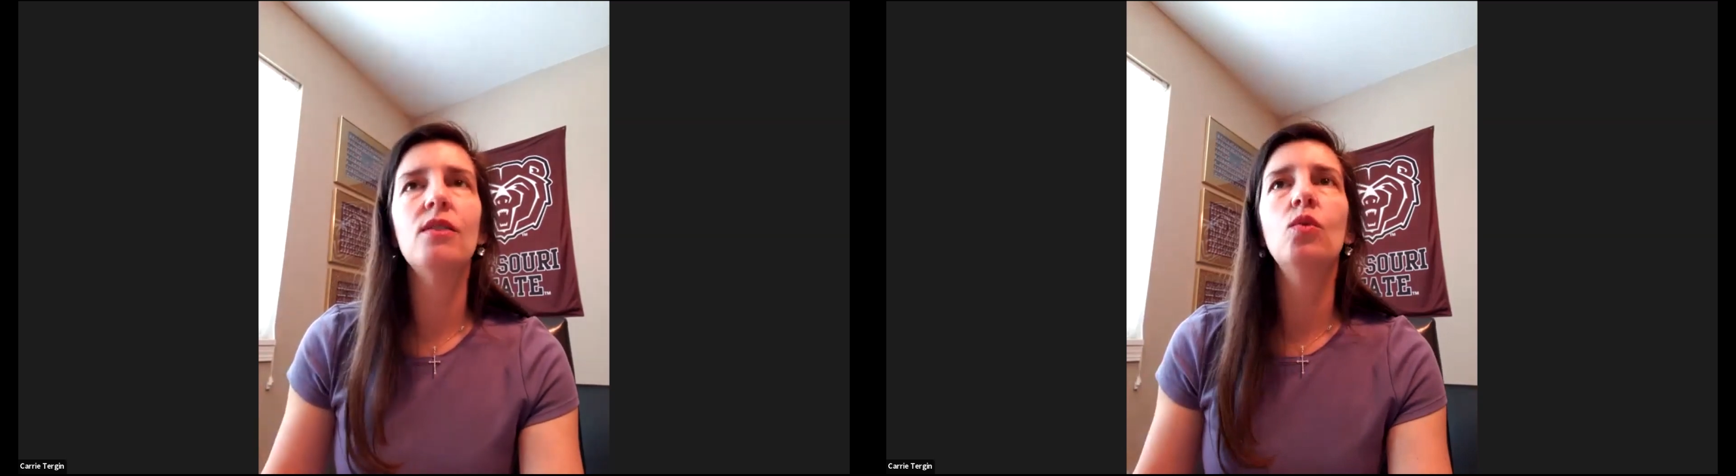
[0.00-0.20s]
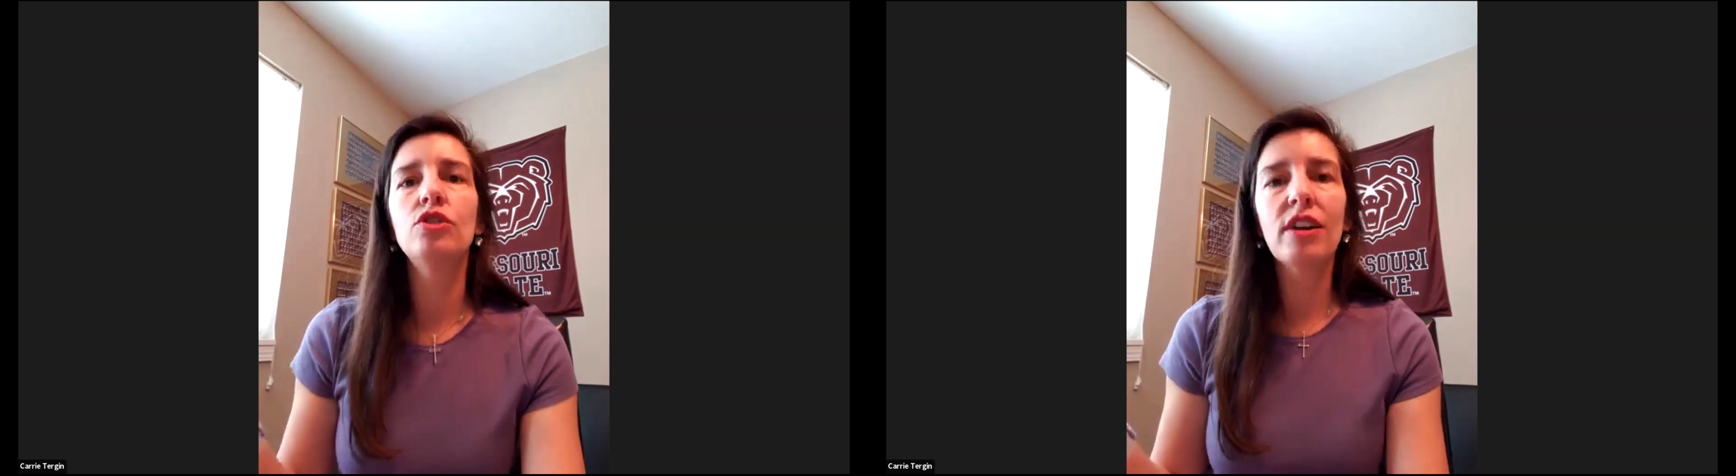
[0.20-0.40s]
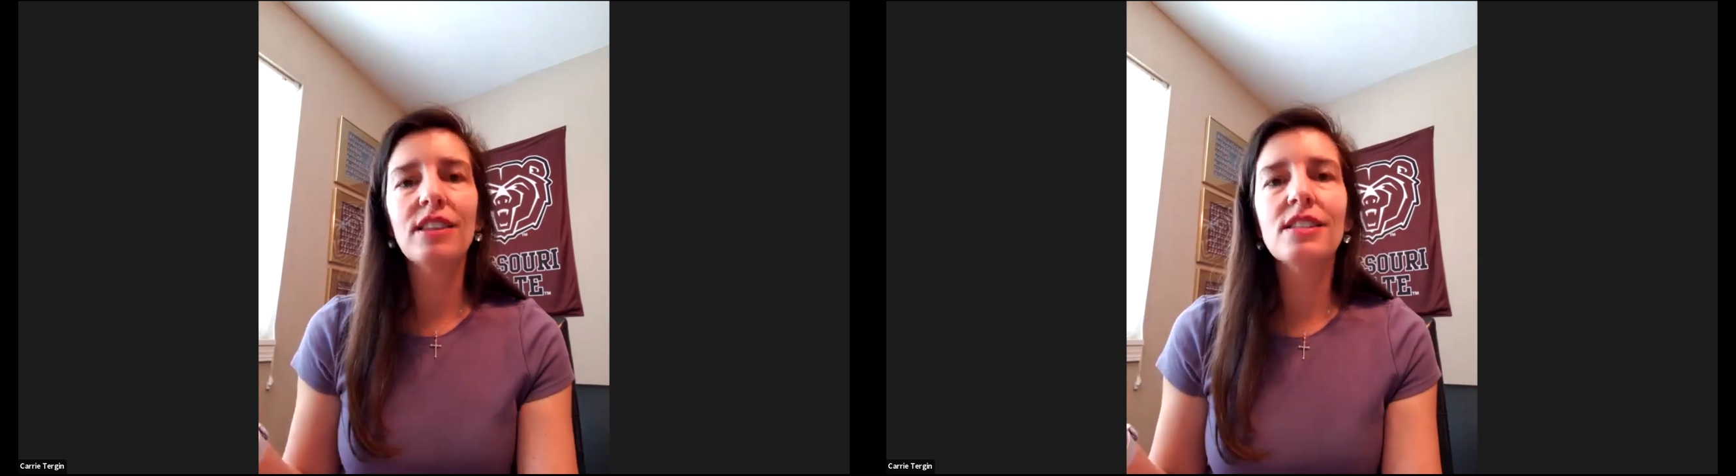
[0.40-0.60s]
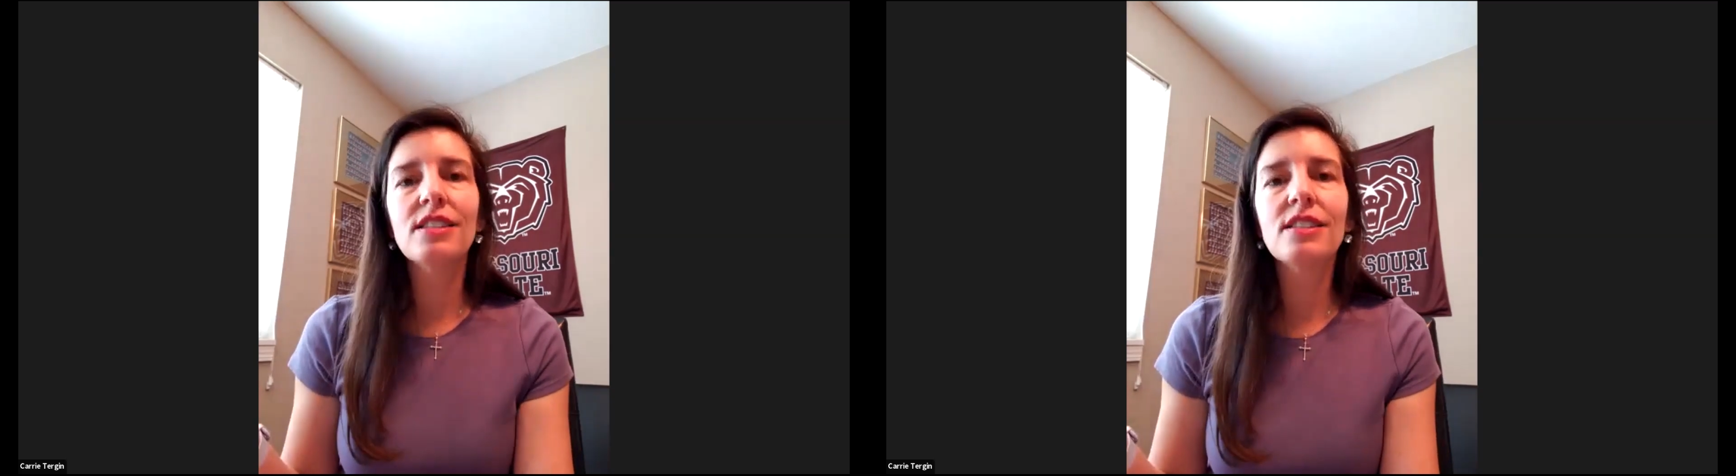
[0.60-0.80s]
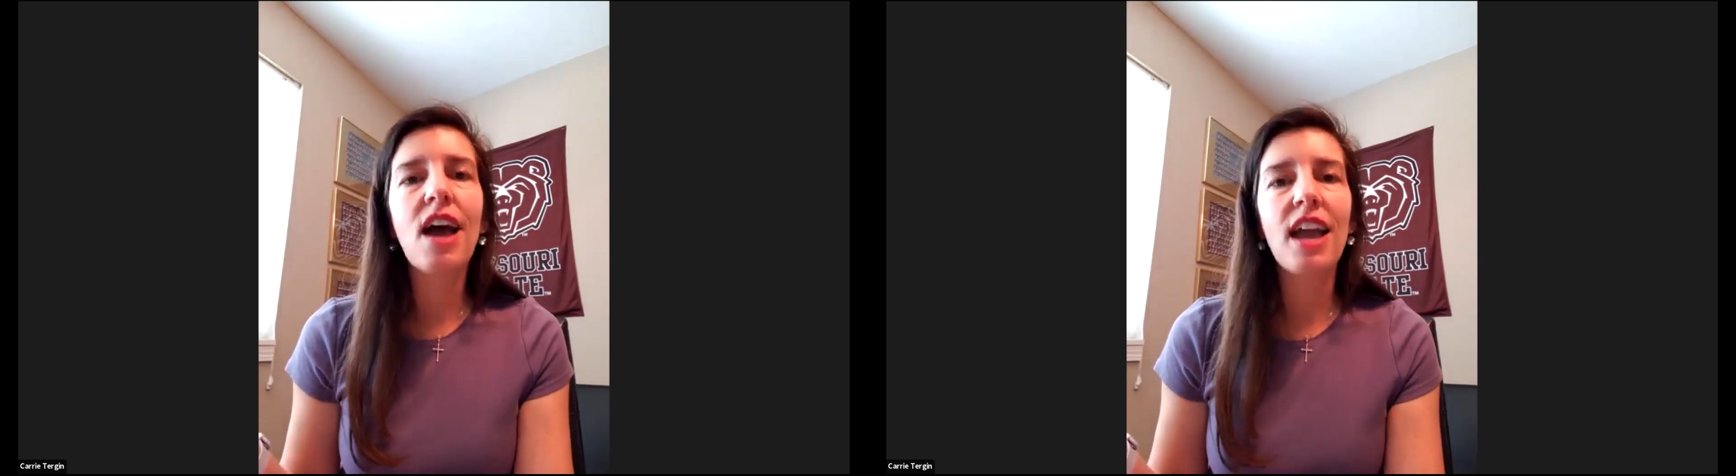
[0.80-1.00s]
during this
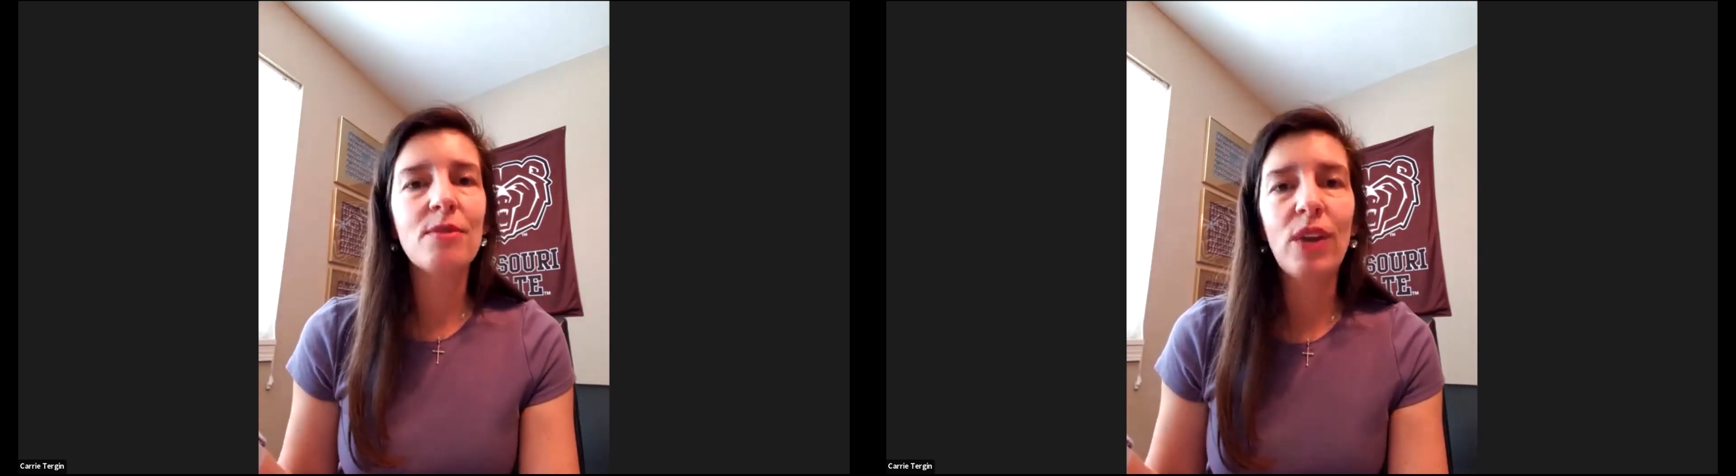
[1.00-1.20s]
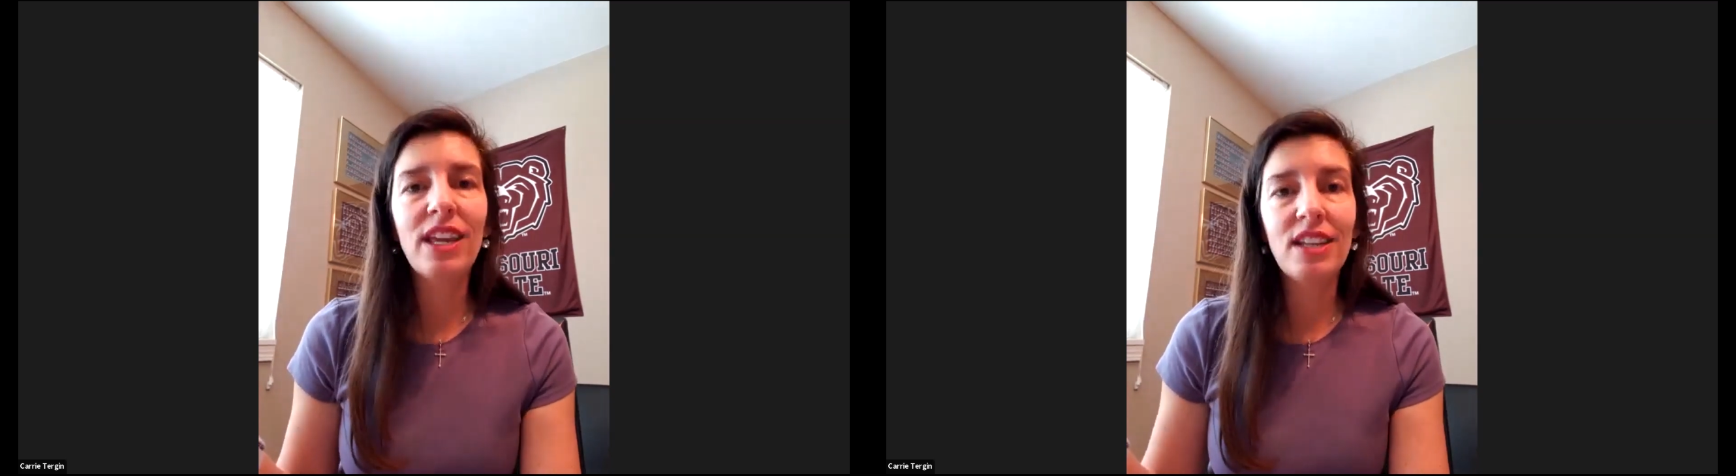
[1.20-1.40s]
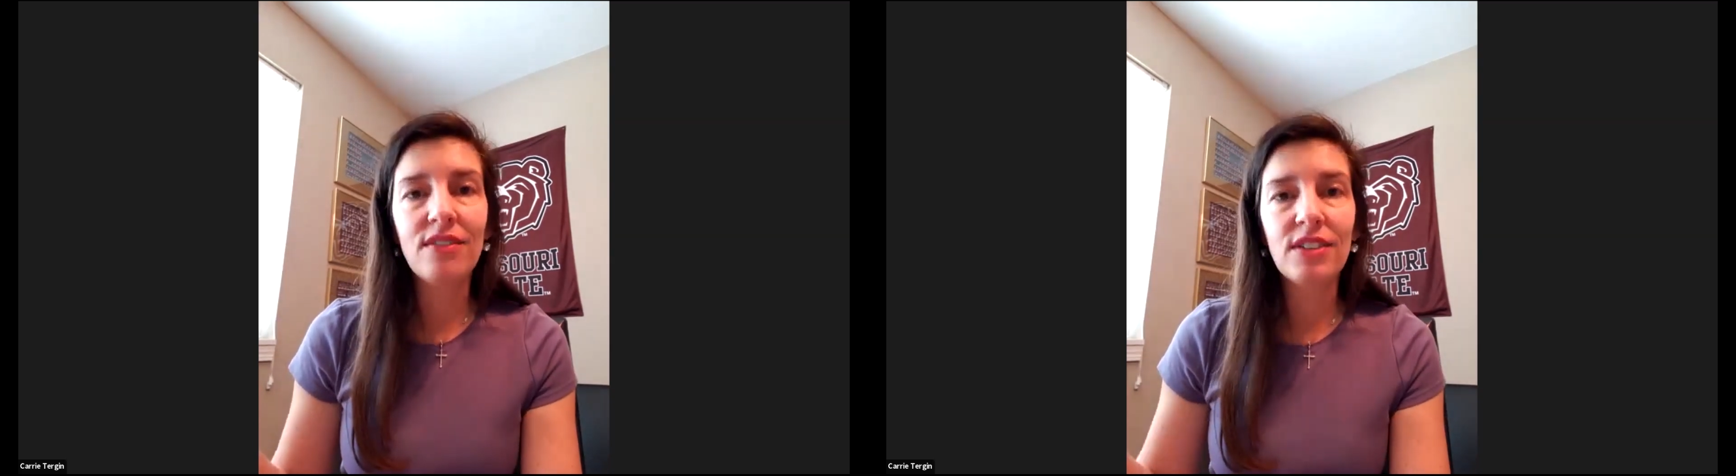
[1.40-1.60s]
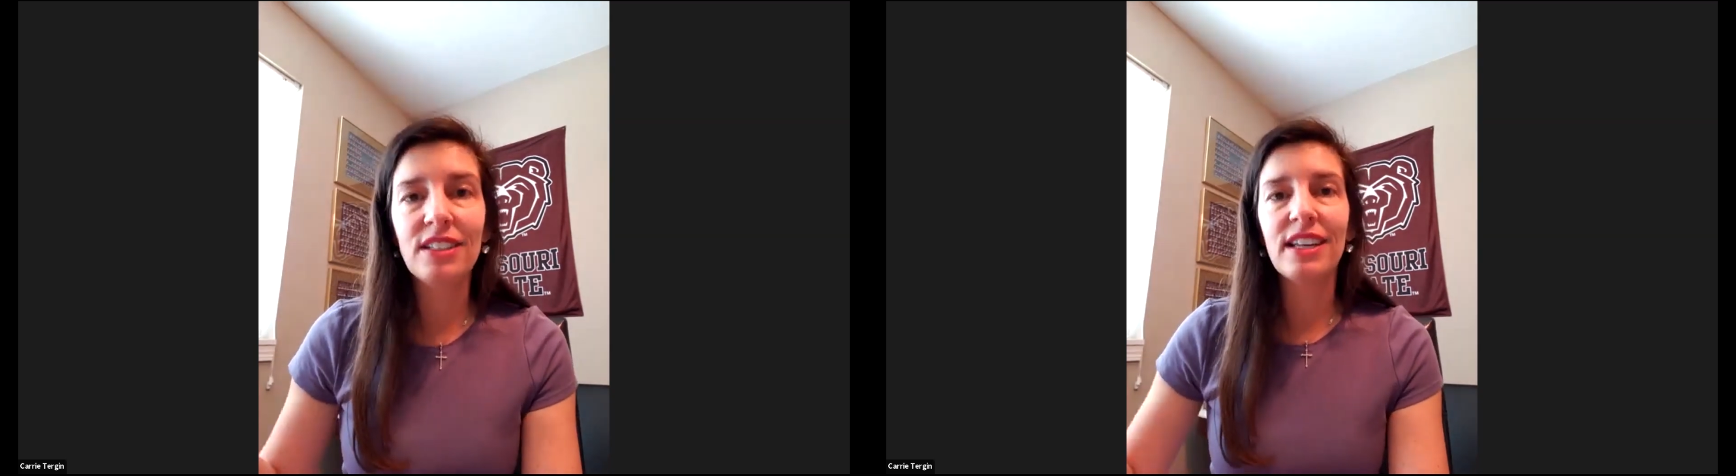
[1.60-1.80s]
time, and we can even